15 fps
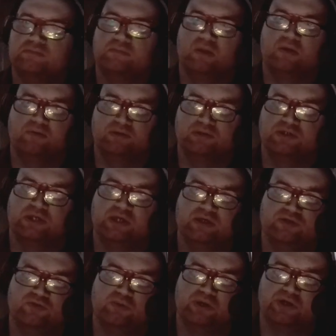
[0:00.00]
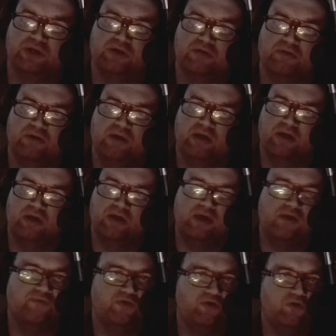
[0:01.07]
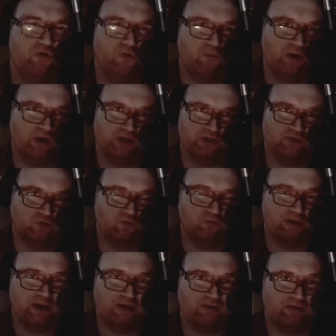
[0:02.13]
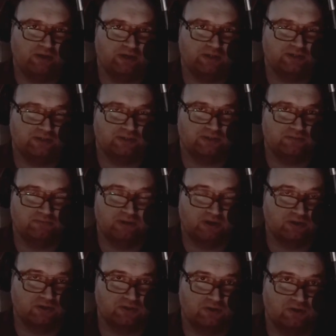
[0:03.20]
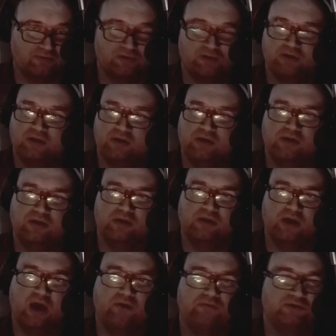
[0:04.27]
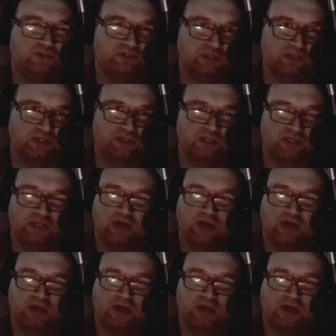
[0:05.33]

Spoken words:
going to scene switch here. If you don't know what a control panel is, Microsoft, I would sit down